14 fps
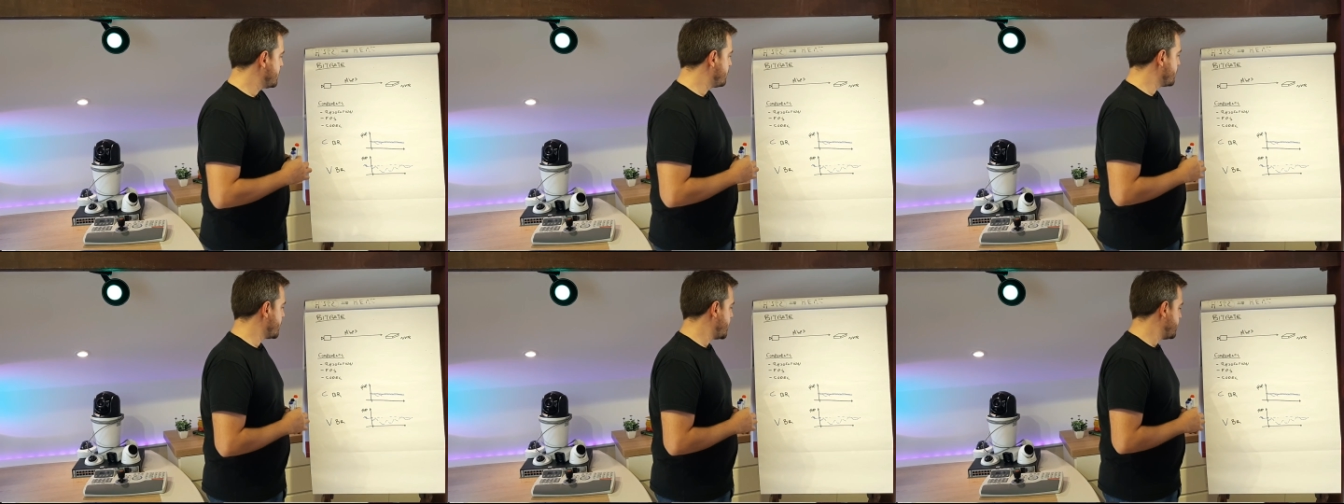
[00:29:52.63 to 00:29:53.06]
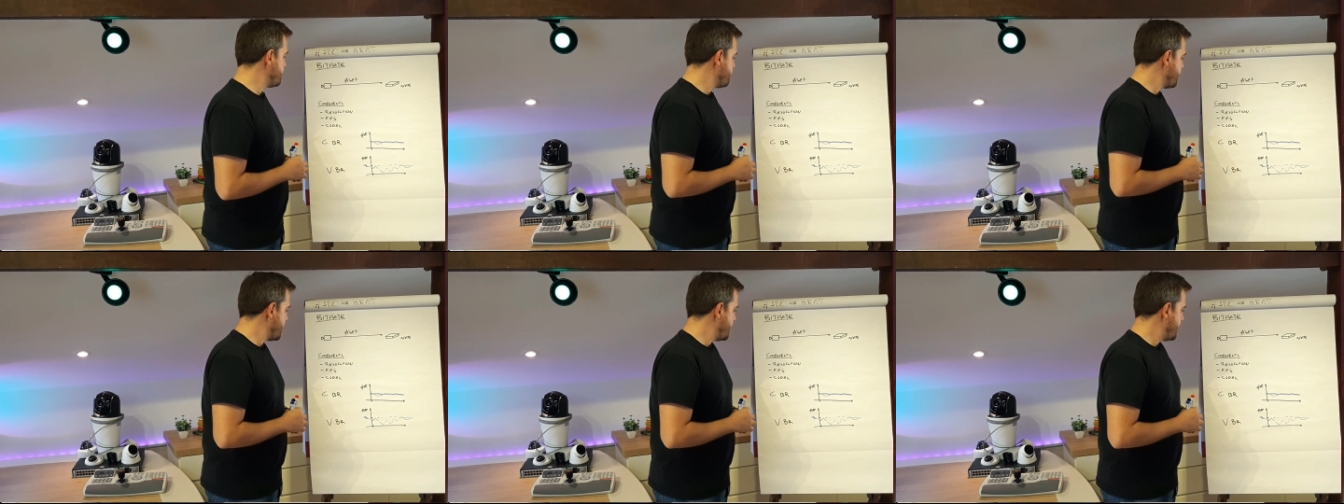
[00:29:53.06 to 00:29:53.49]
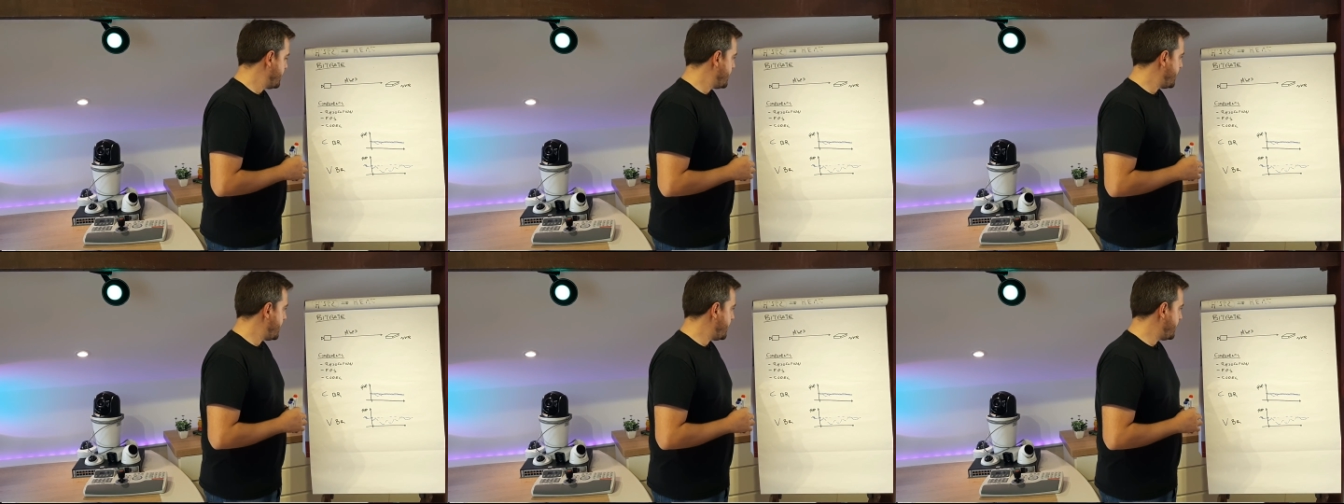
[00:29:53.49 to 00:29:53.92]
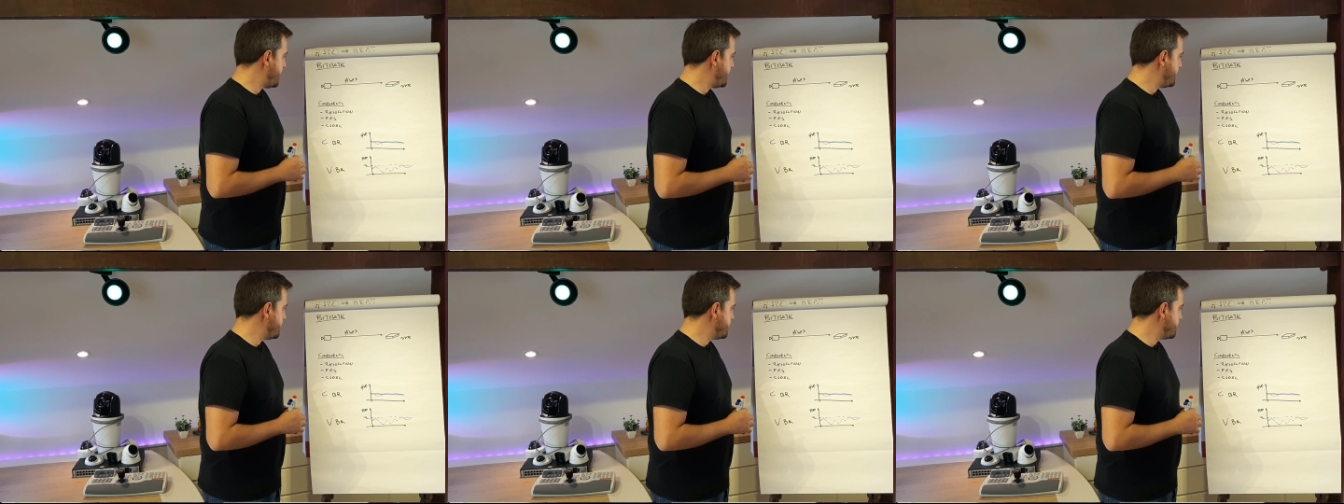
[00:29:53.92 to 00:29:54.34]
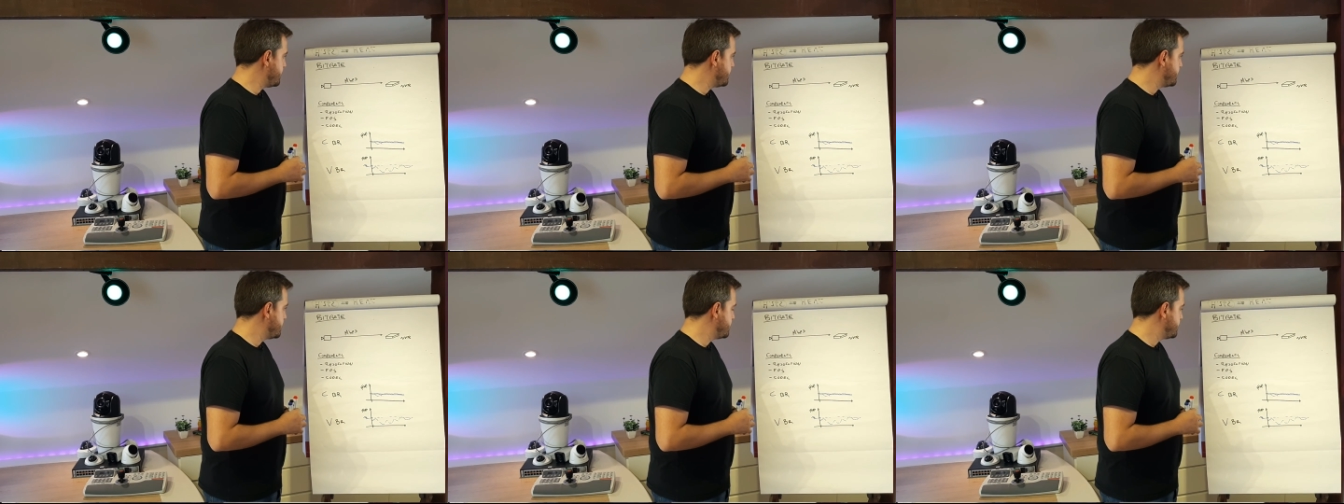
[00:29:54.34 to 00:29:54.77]
Okay, and
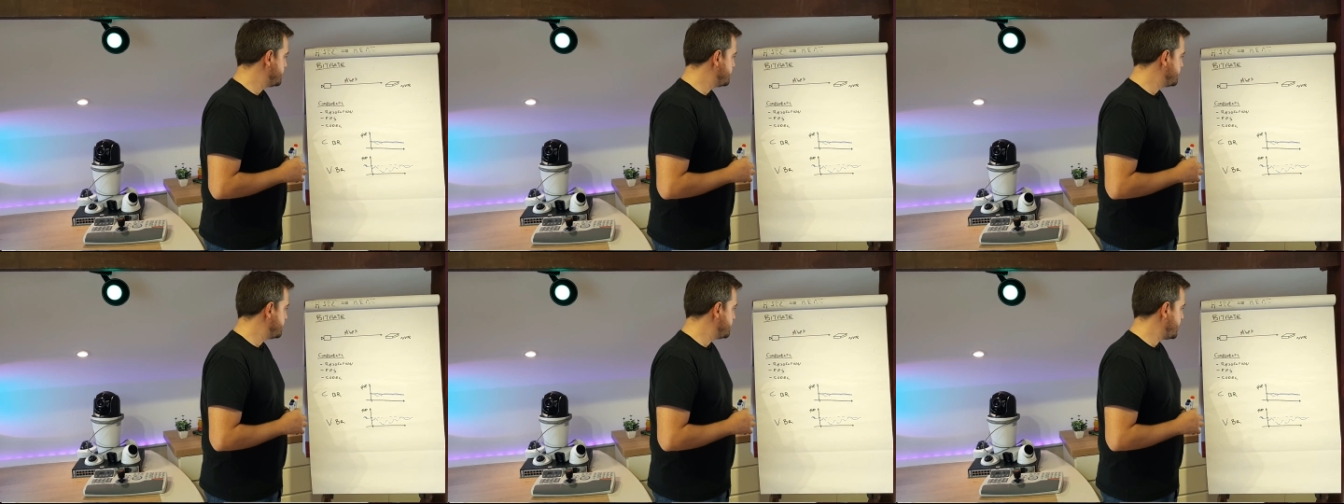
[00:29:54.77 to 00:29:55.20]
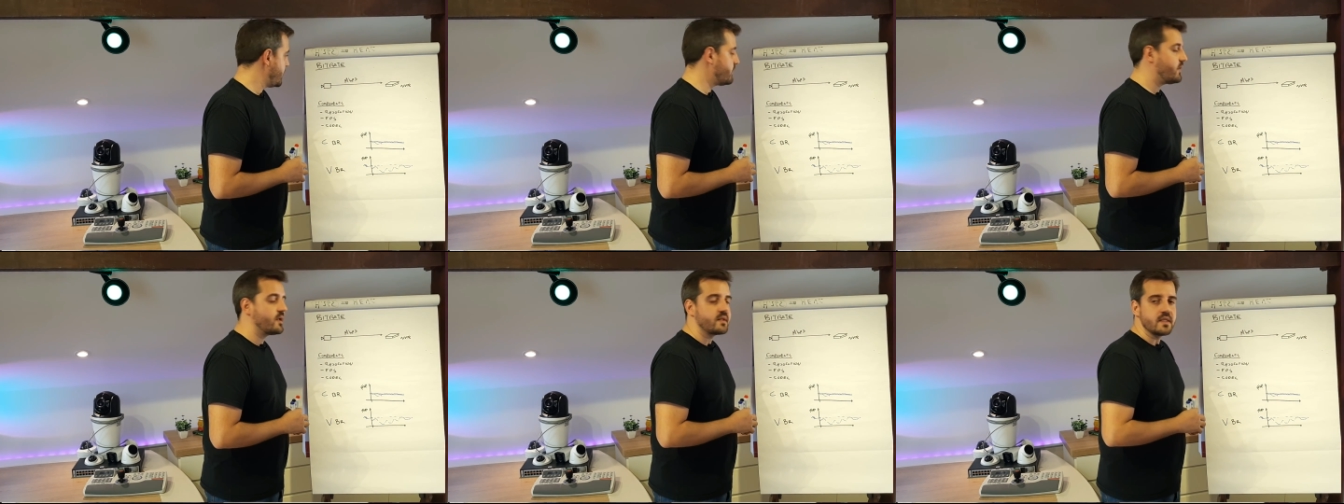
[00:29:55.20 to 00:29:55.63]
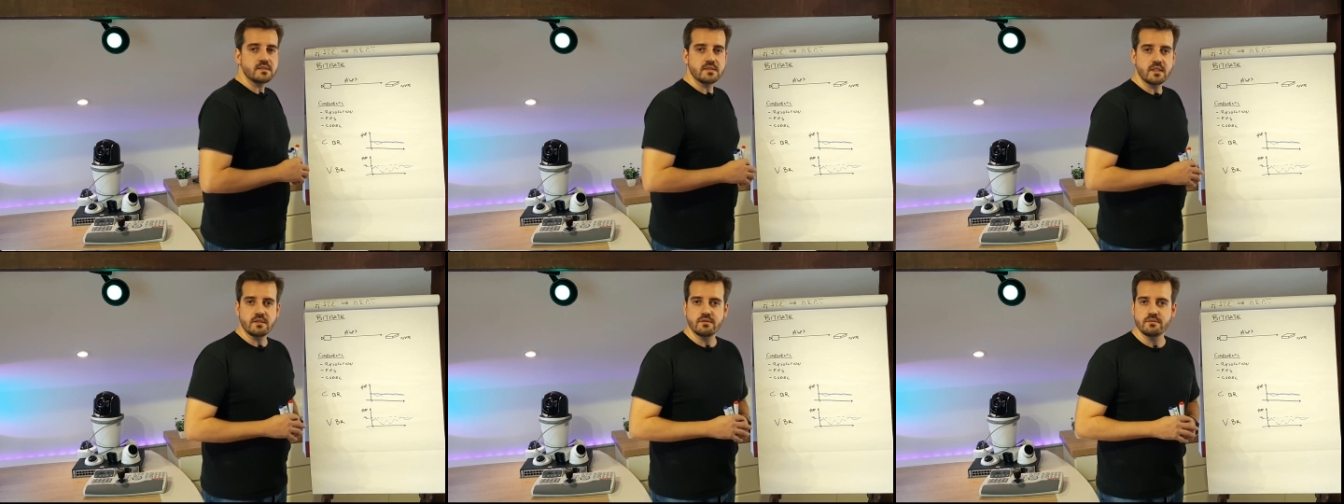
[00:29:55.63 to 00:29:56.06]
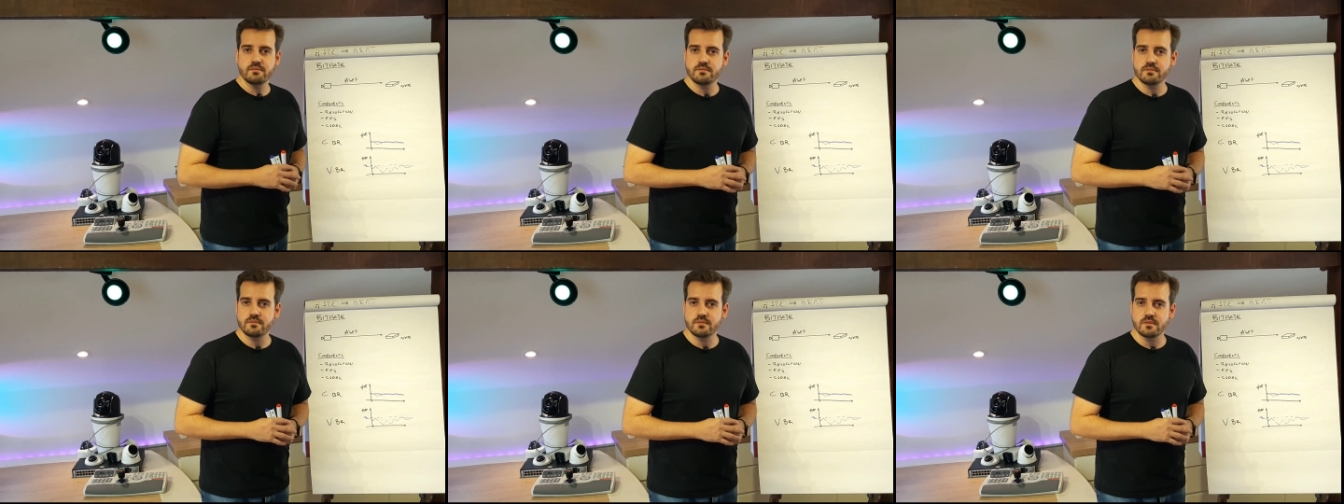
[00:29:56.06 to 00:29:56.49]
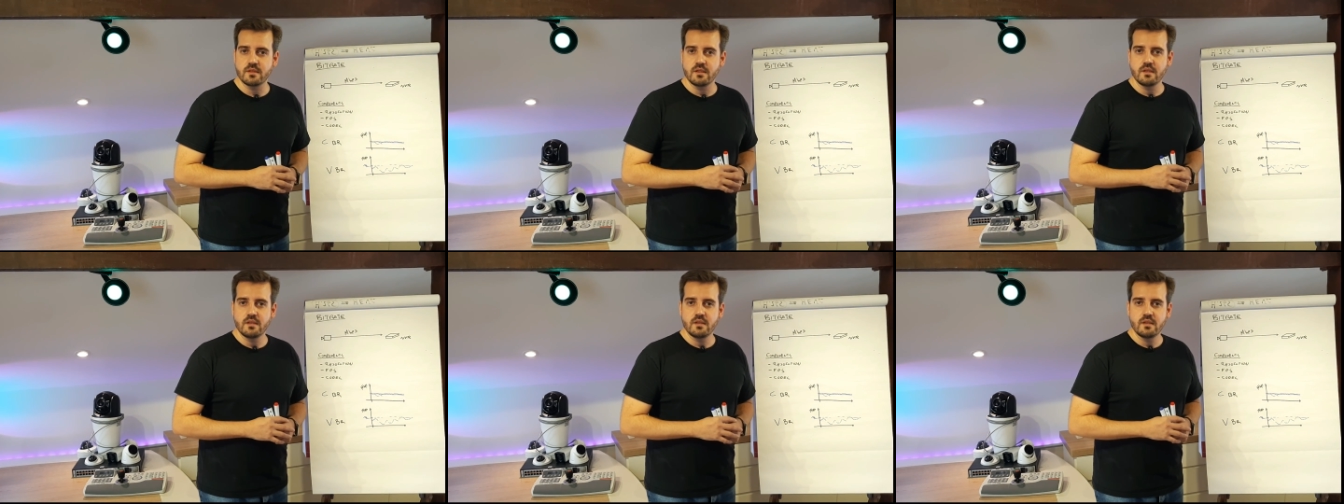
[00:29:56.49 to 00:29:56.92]
I think that's it.
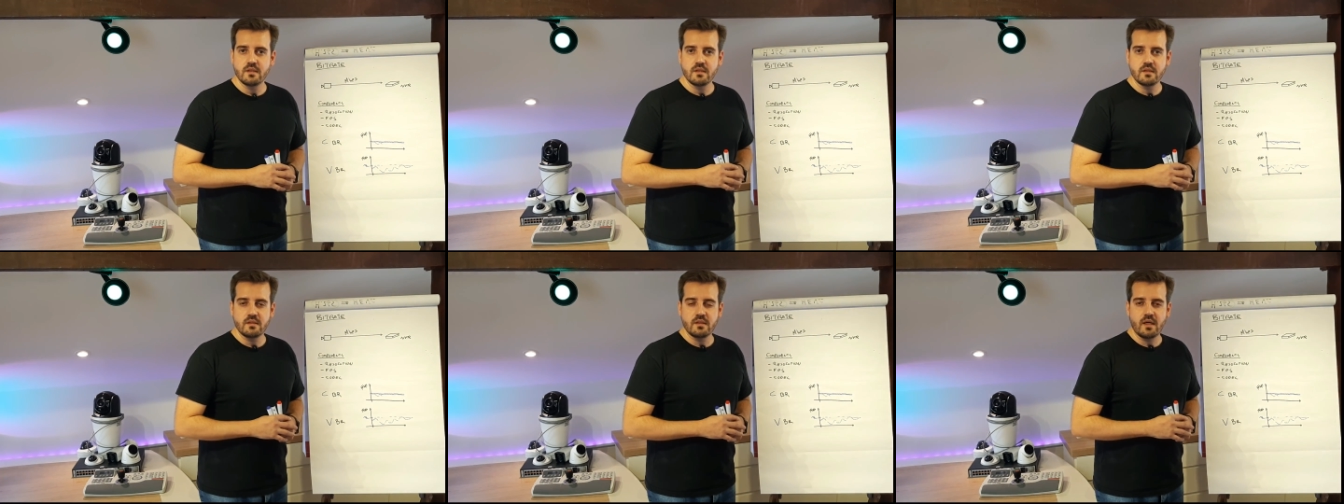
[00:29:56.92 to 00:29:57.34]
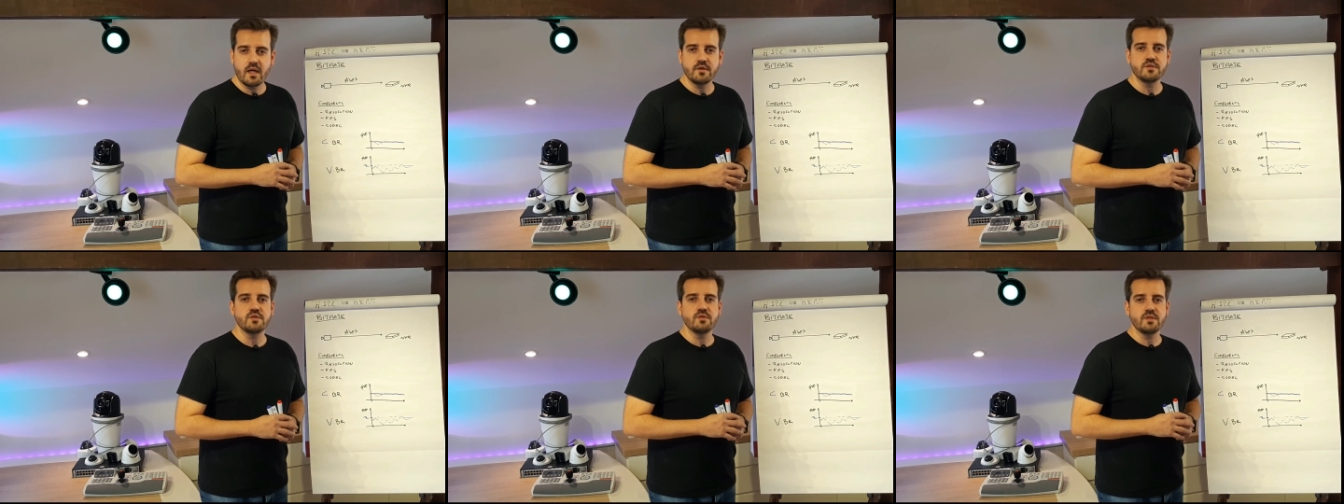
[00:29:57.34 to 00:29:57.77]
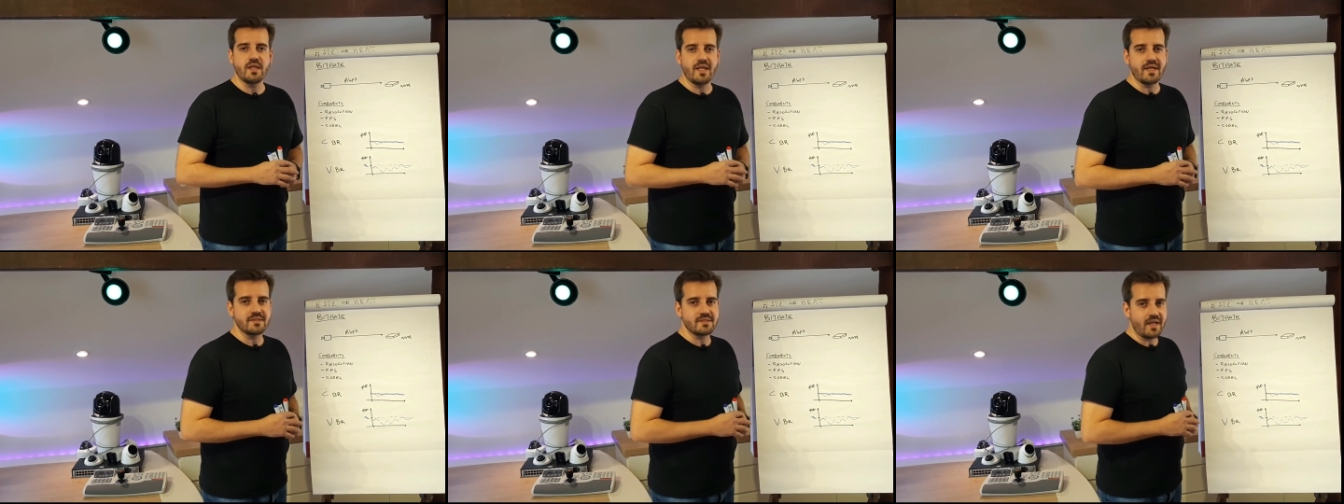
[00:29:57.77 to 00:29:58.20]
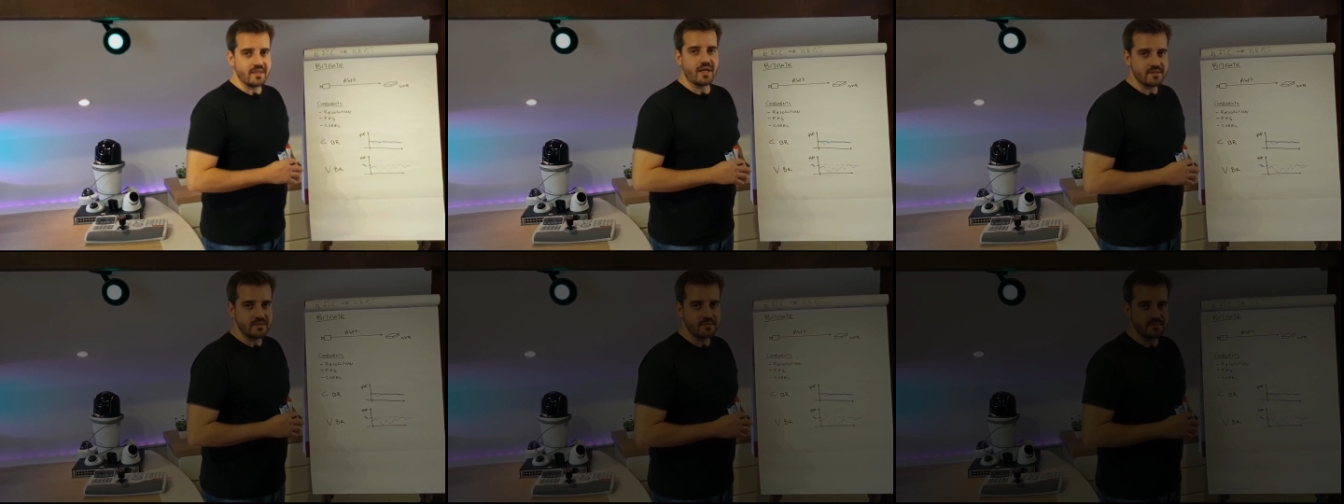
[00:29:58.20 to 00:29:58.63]
I'll see you in the next class.